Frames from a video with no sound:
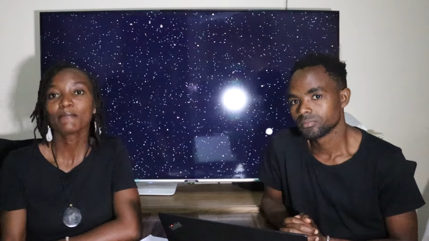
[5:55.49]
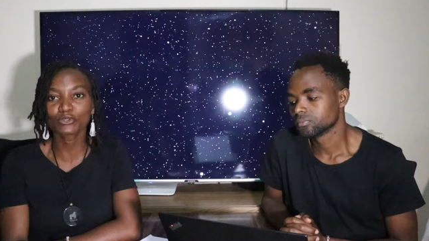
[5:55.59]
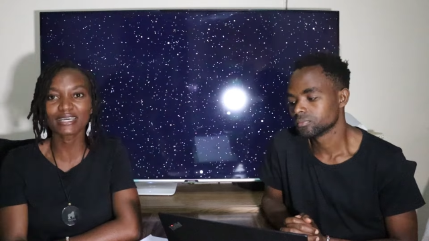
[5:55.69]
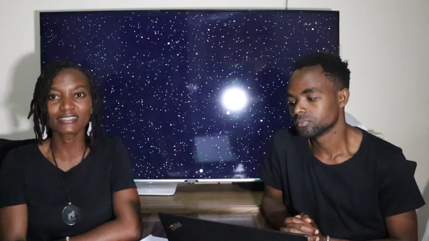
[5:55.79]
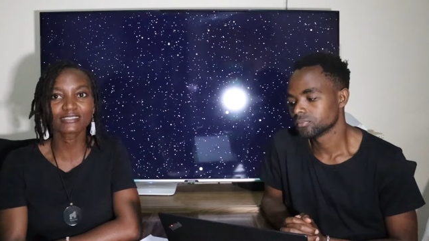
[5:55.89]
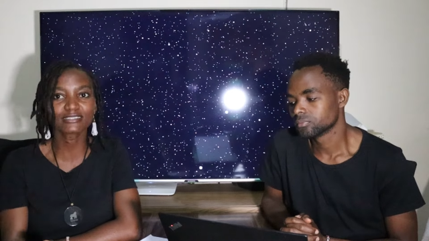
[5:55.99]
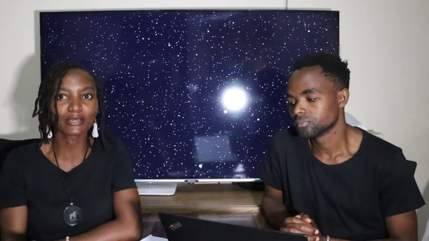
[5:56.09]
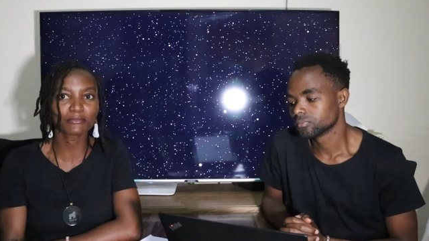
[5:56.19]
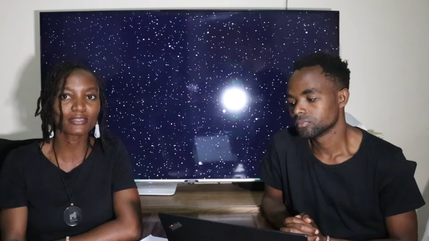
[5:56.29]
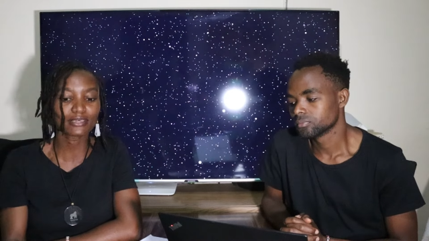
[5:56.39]
Speaker 1: You can't
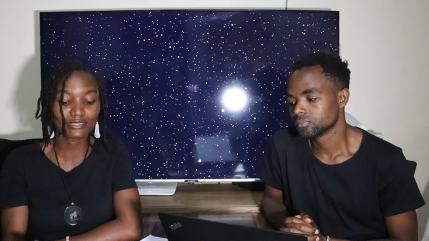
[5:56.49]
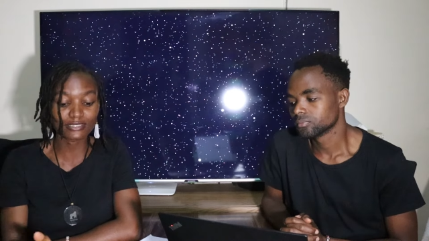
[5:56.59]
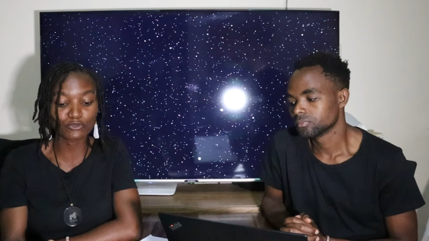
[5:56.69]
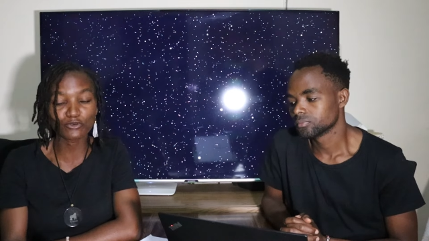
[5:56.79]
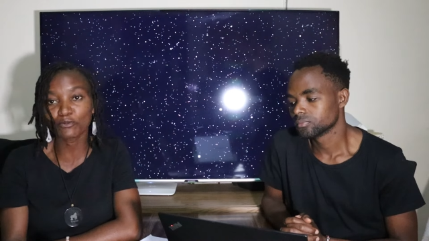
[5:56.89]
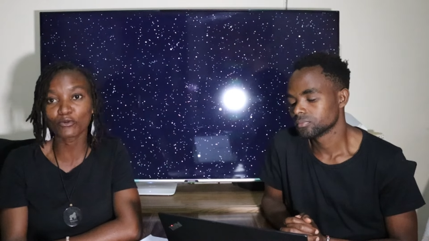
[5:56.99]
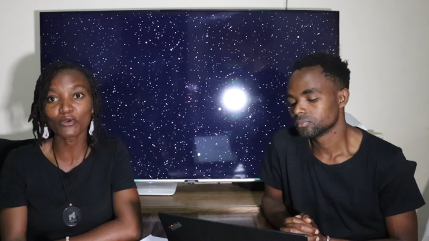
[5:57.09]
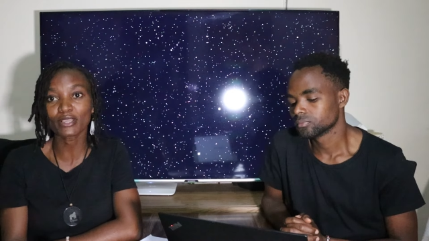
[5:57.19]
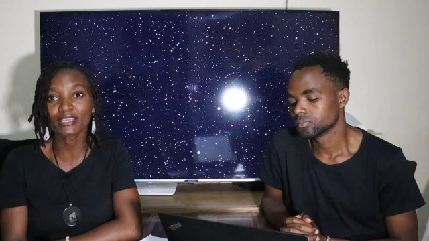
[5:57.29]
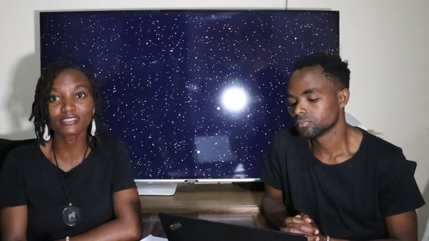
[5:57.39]
tell me that
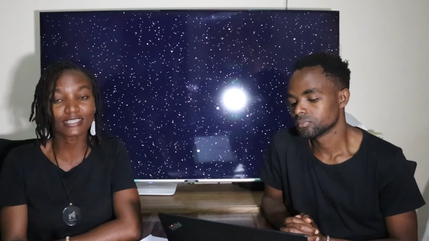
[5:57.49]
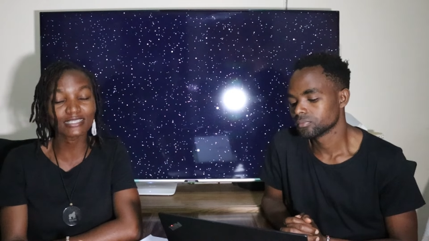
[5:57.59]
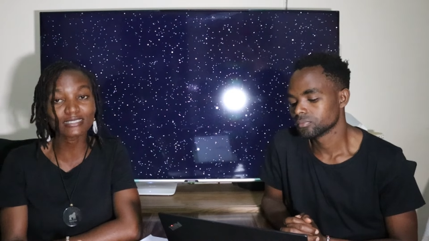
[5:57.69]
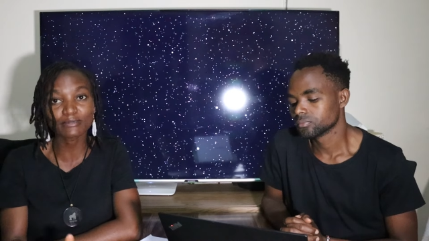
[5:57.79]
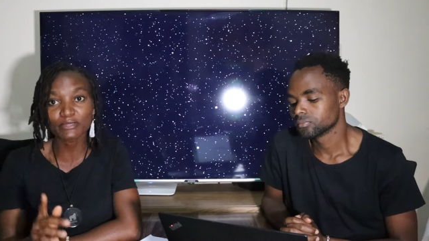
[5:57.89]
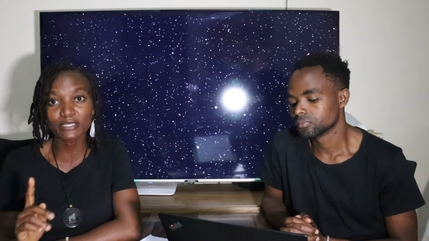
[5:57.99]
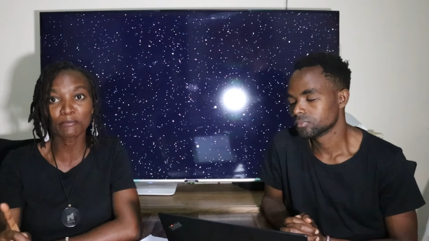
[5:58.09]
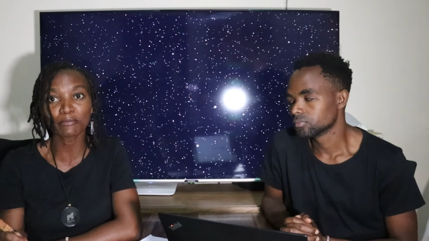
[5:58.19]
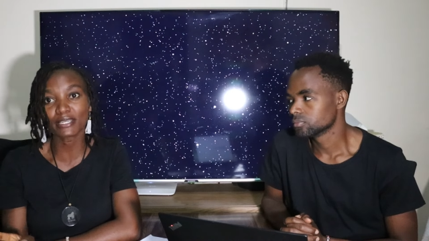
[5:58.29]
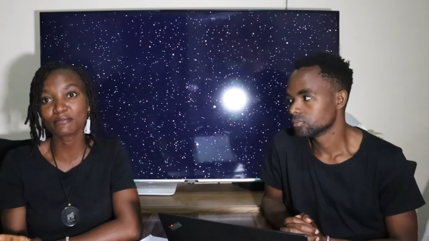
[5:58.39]
Tinubu can just
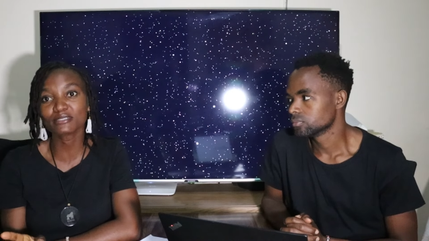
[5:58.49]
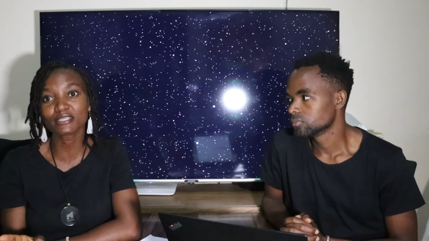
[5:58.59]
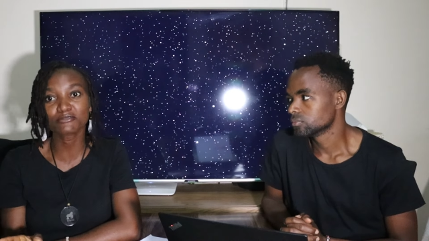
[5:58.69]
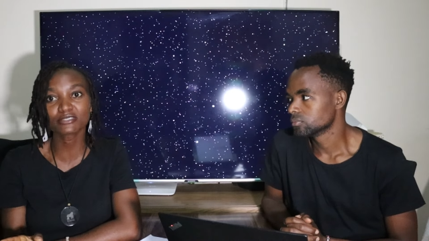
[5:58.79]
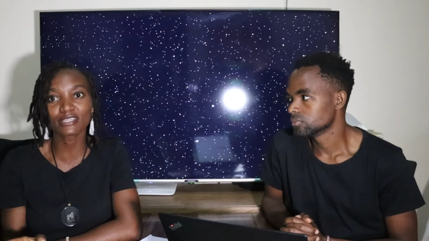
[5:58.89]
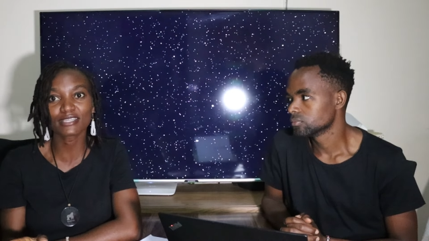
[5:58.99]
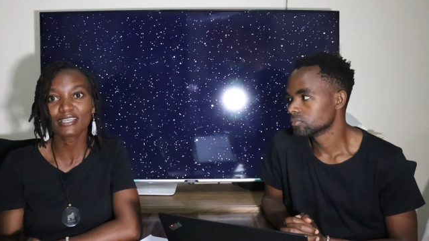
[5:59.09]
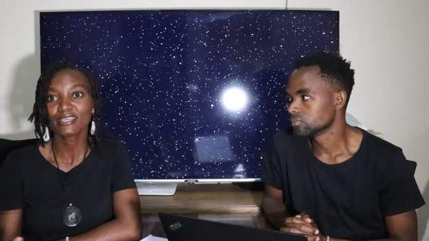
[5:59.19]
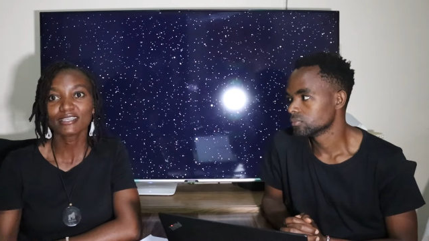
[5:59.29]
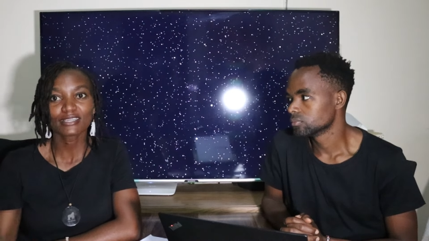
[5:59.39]
him by himself
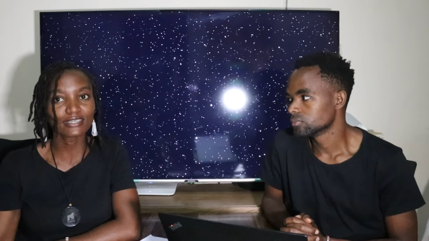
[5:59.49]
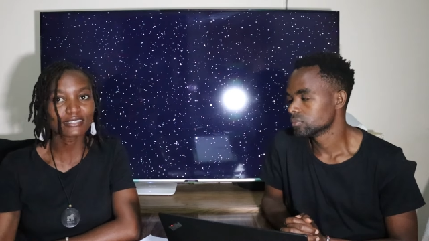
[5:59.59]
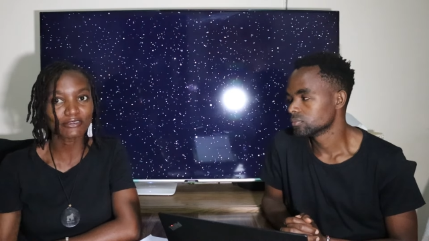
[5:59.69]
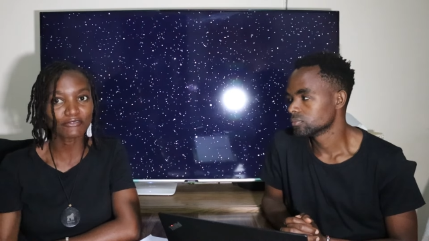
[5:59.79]
say, Hey